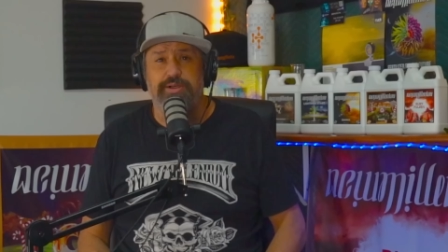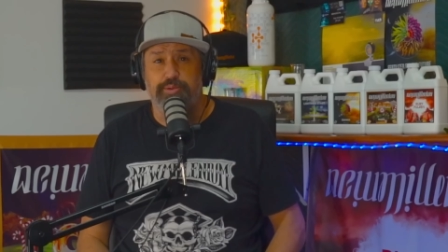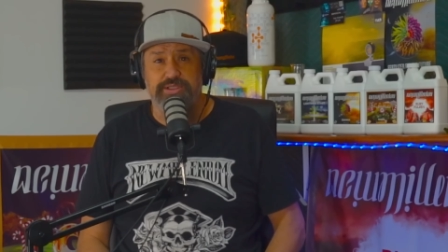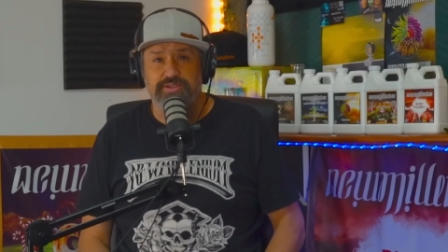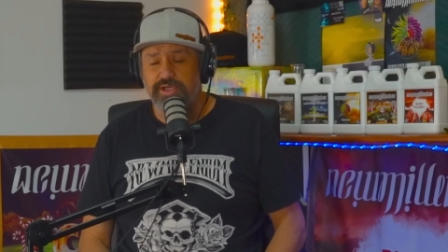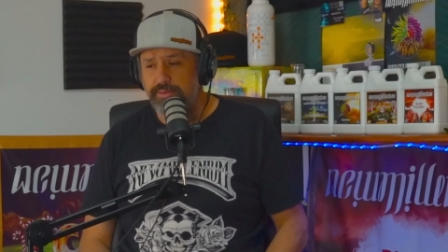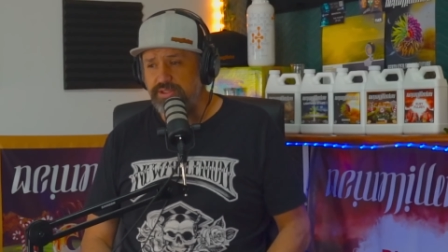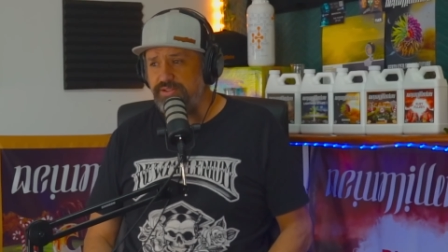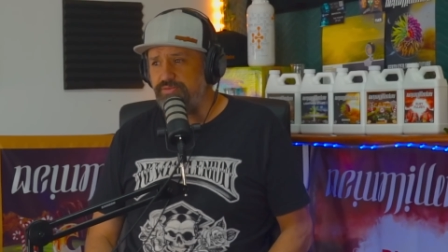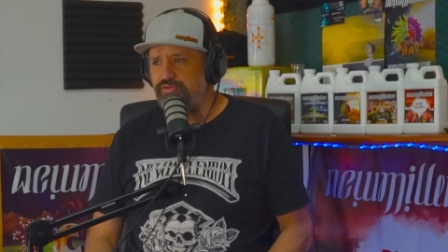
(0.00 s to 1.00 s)
Preta, I
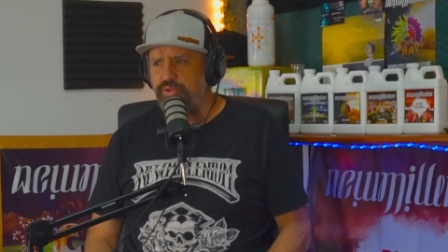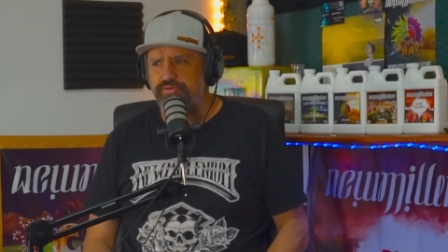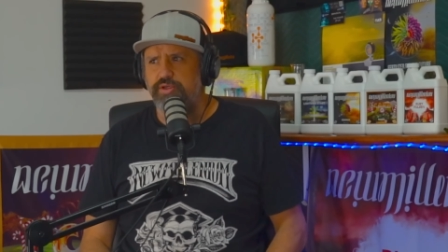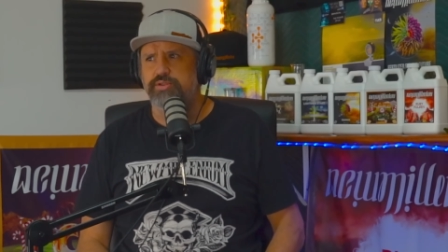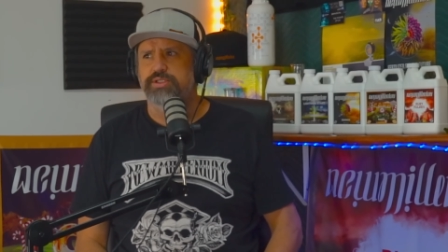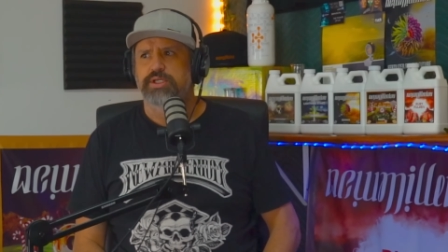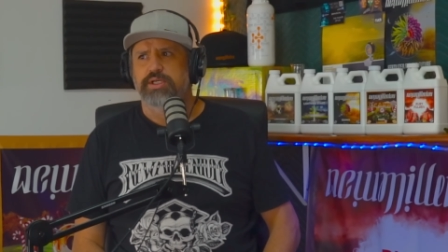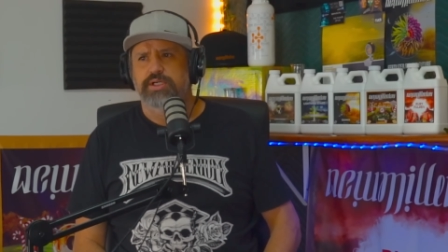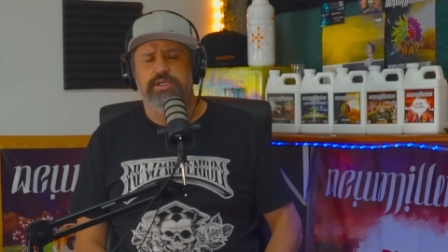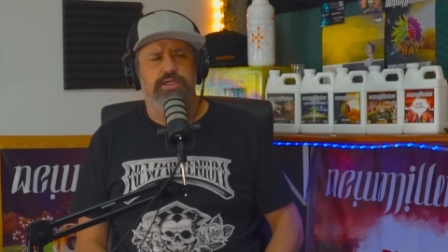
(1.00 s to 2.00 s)
believe is what it's called.
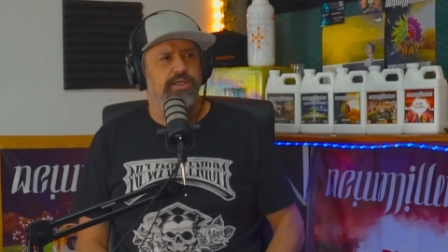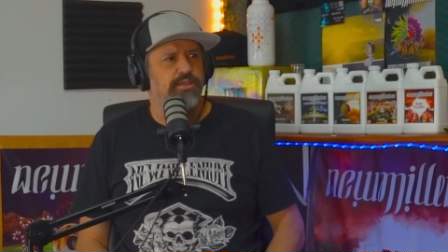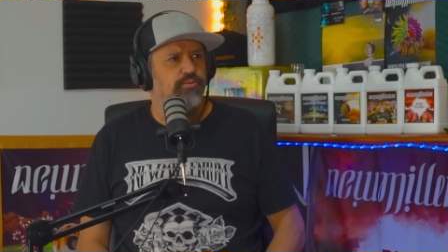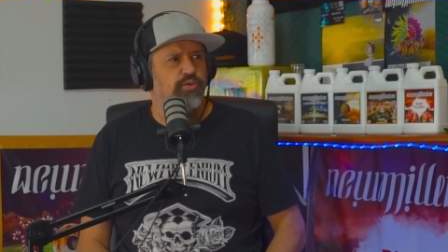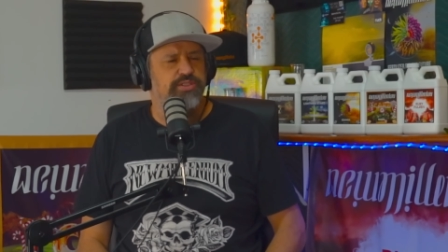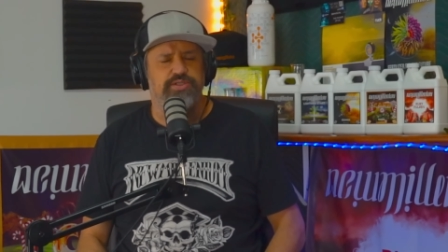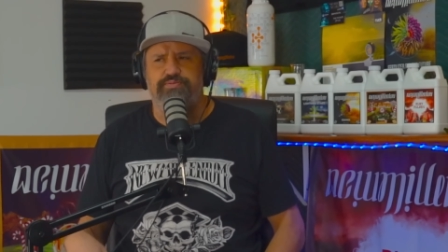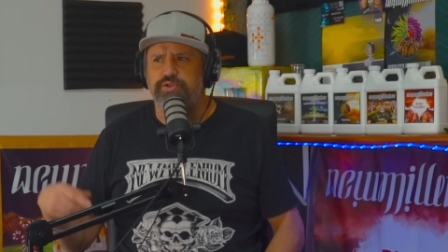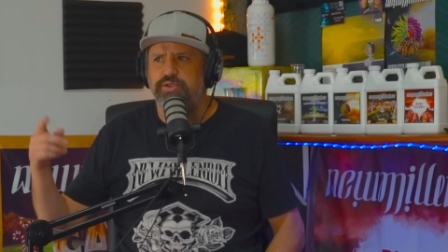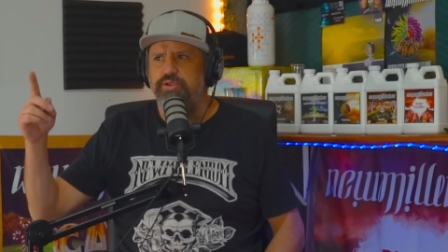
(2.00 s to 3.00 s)
Which
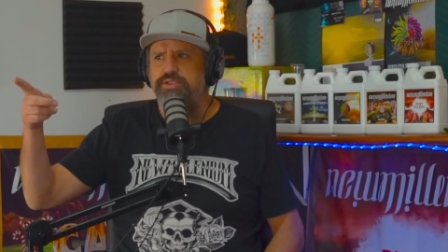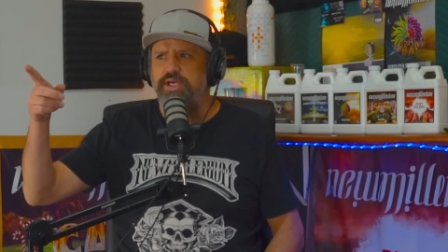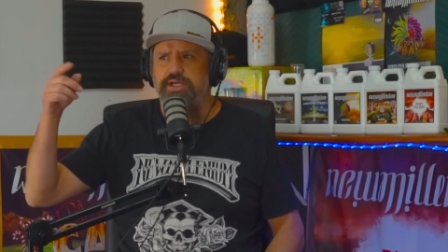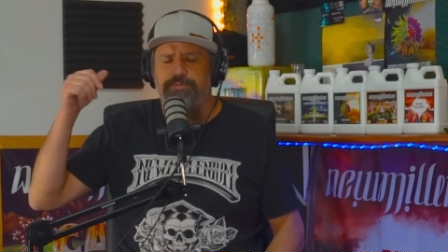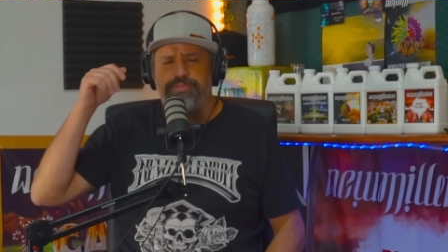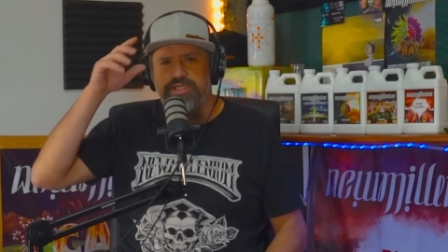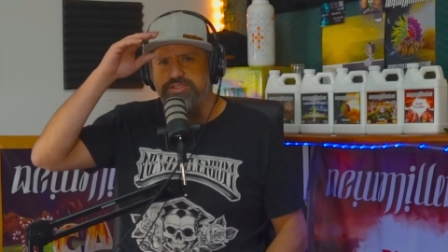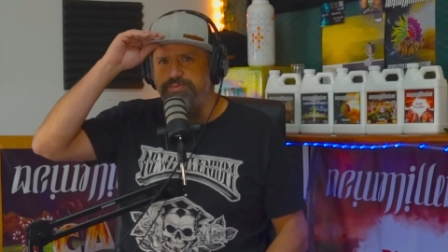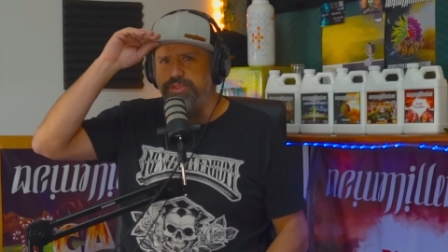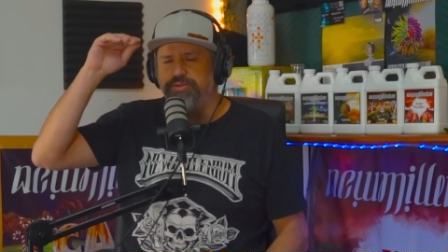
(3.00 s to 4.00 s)
if you could look that up,
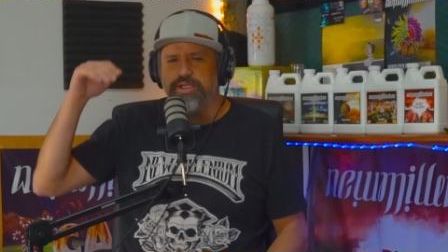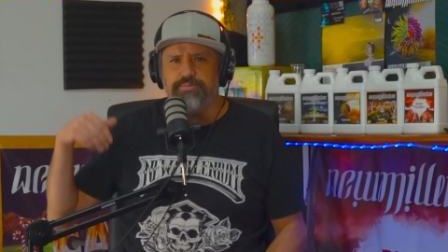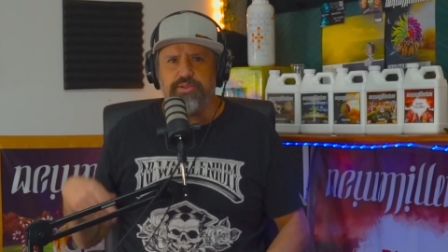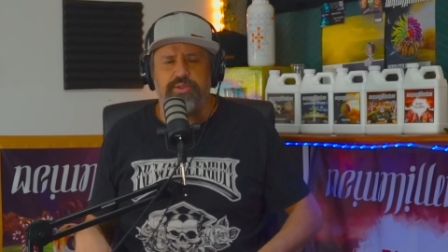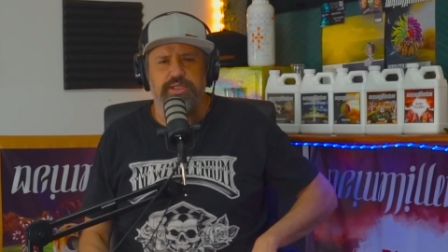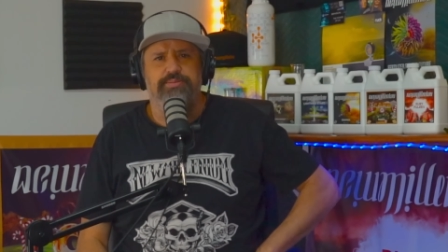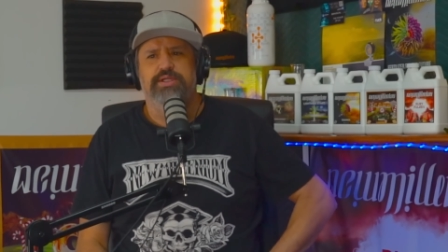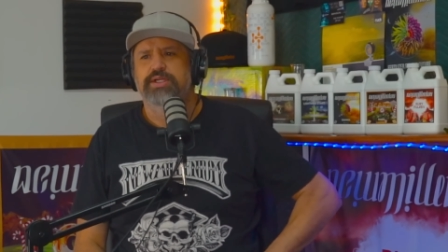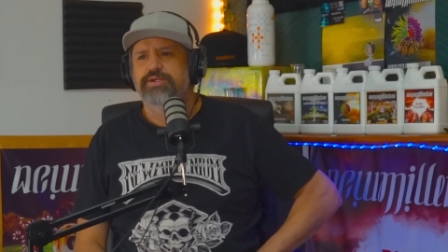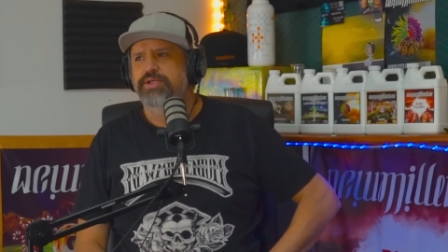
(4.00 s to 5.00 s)
possibly, Grambo, while
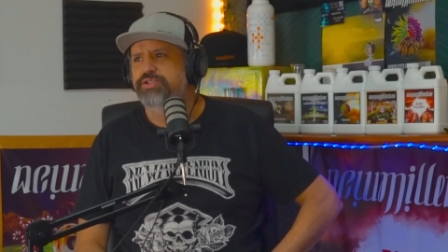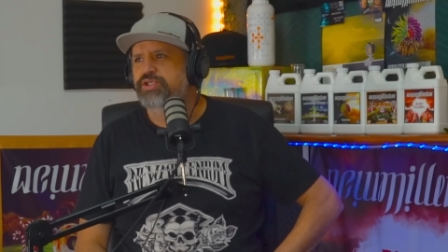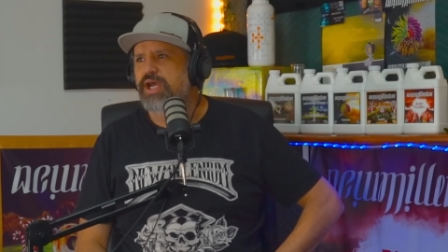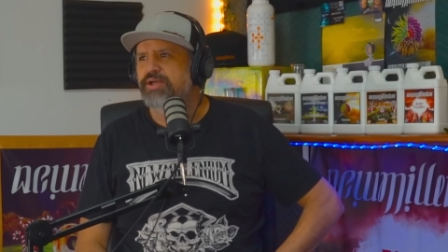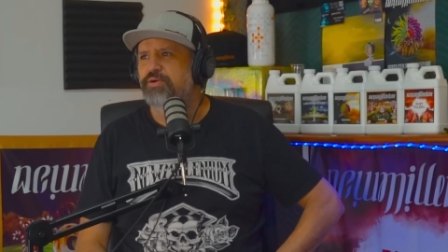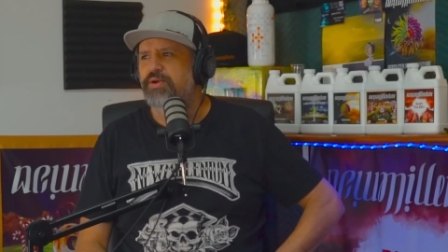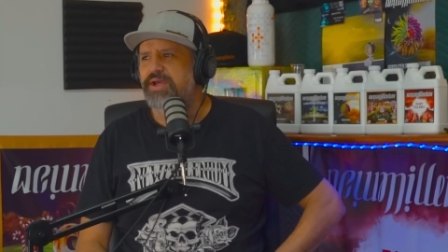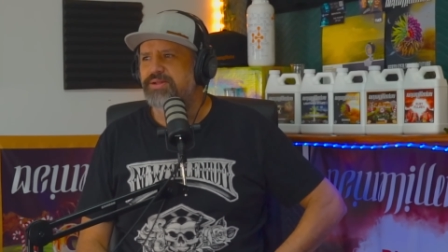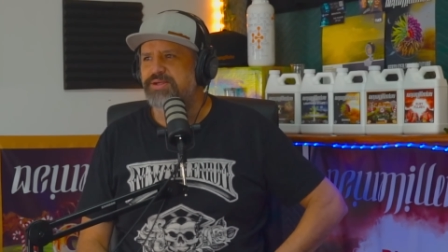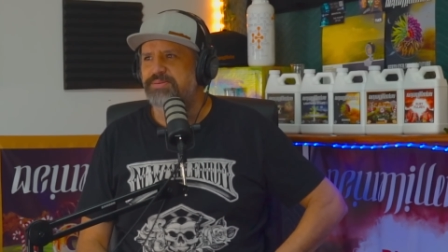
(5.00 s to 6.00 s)
I'm chatting away a little bit.